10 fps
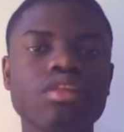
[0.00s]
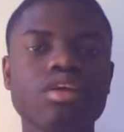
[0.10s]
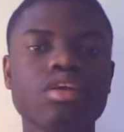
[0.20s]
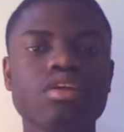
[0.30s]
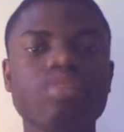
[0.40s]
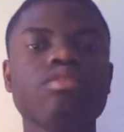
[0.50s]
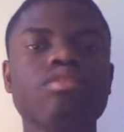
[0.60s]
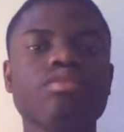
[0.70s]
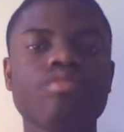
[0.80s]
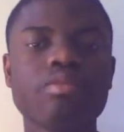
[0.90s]
Like
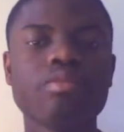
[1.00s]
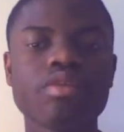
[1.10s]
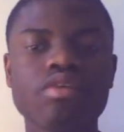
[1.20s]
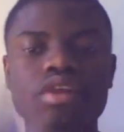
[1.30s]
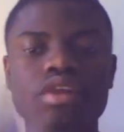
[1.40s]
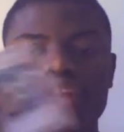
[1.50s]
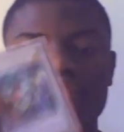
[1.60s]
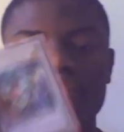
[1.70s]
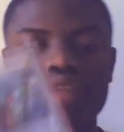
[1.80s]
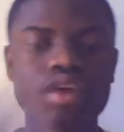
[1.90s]
your Formula Synchron in
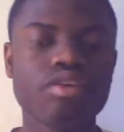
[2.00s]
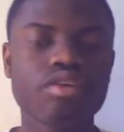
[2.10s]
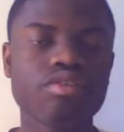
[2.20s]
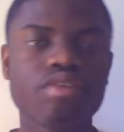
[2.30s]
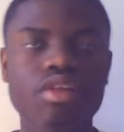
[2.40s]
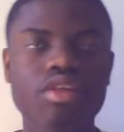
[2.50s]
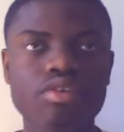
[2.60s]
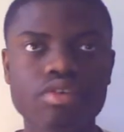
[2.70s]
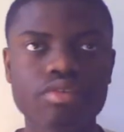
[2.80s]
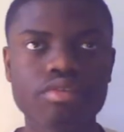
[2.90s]
extra deck, your other
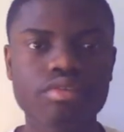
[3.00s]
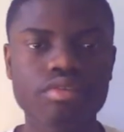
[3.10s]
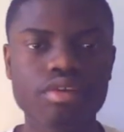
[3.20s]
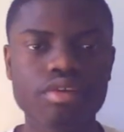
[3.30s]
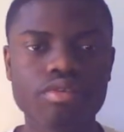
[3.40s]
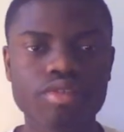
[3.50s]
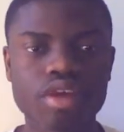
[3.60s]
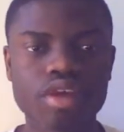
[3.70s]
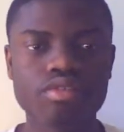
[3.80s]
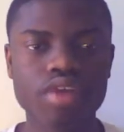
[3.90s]
Synchrons in
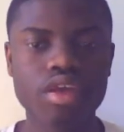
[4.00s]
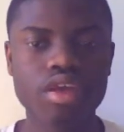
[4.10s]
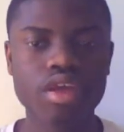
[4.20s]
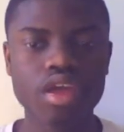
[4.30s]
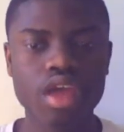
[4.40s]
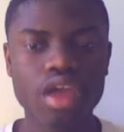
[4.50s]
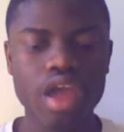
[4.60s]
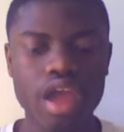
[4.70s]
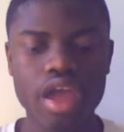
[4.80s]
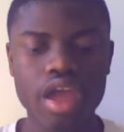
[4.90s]
extra deck,
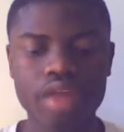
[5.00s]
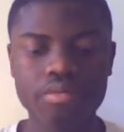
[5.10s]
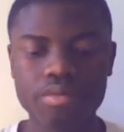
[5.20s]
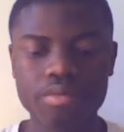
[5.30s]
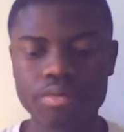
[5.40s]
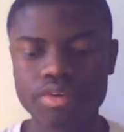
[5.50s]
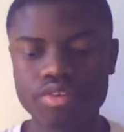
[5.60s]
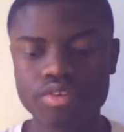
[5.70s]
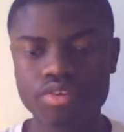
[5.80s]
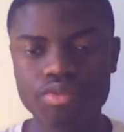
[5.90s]
and pretty much
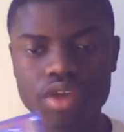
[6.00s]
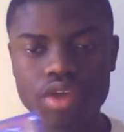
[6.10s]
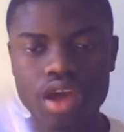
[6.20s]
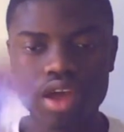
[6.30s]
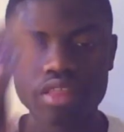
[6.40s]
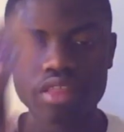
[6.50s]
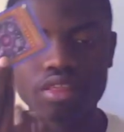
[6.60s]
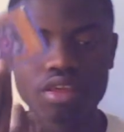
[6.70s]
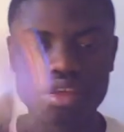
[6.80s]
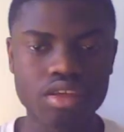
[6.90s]
your three
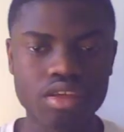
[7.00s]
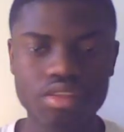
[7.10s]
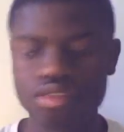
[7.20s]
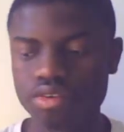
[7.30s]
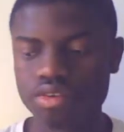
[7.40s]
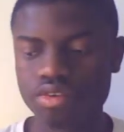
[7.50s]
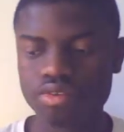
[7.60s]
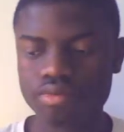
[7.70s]
Caiuses, your